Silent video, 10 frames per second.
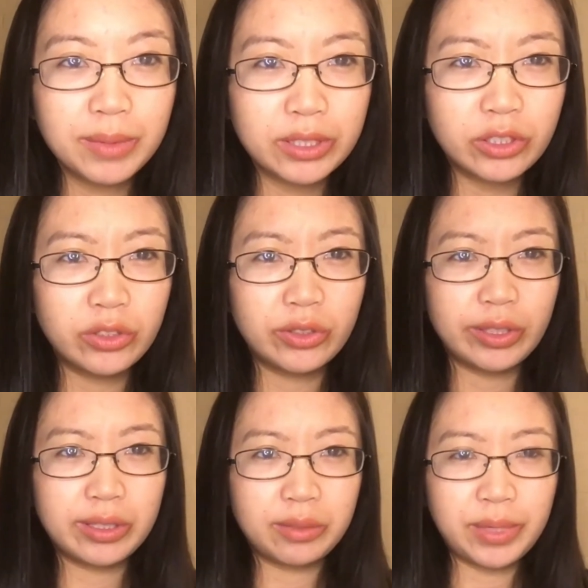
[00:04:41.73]
it's usually
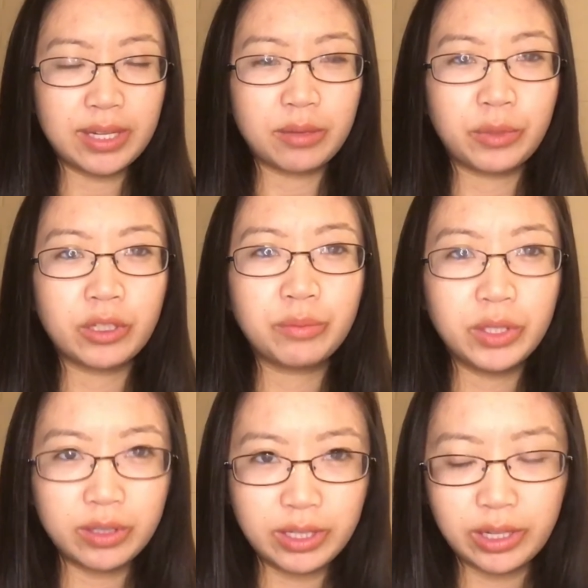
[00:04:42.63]
going to be at a
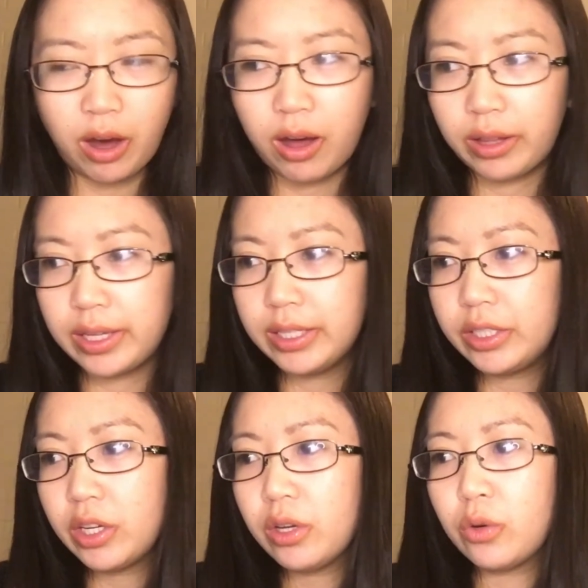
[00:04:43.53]
community
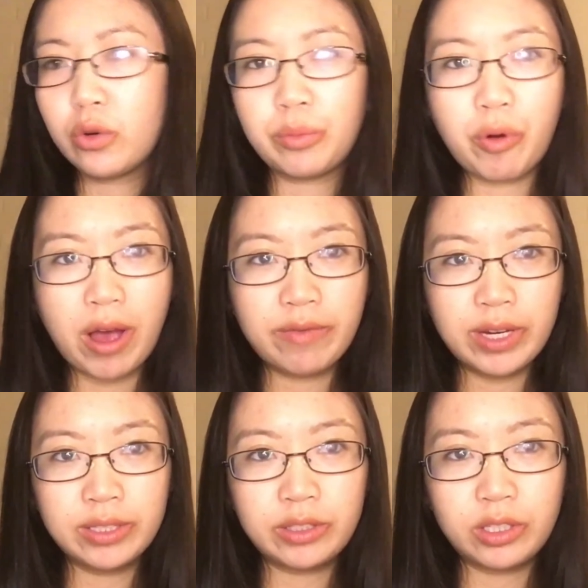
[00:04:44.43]
college or a
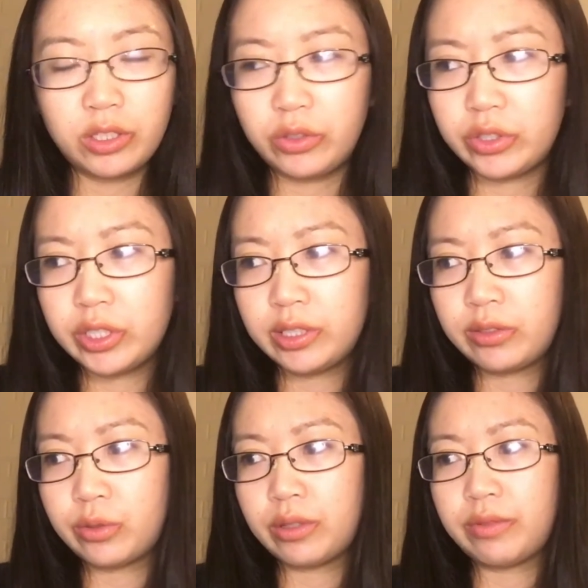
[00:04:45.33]
private institution,
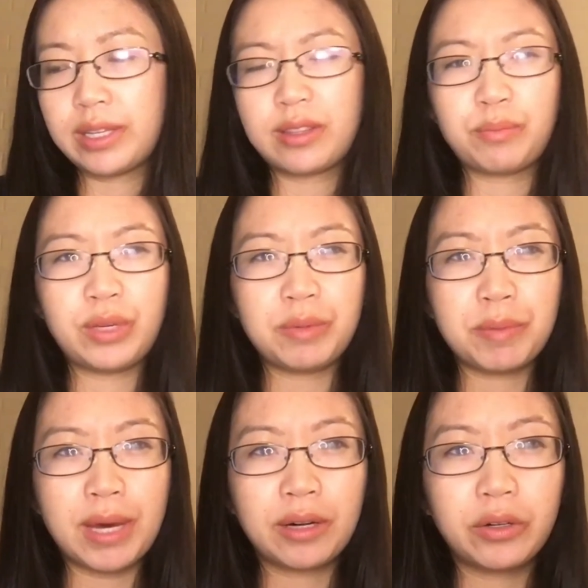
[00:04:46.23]
sort of like the Pima
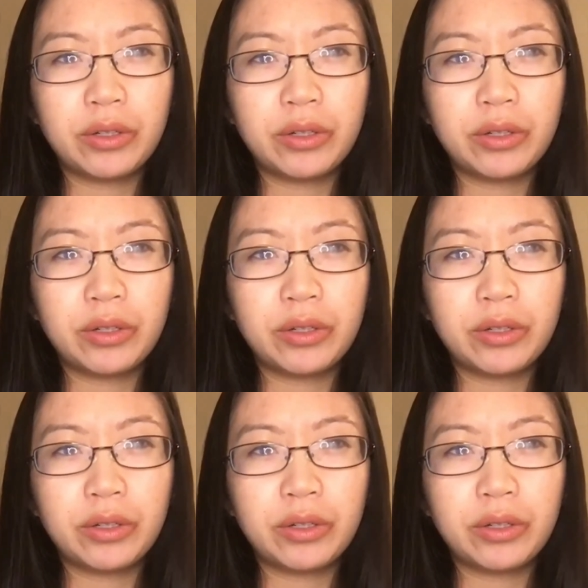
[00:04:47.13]
Medical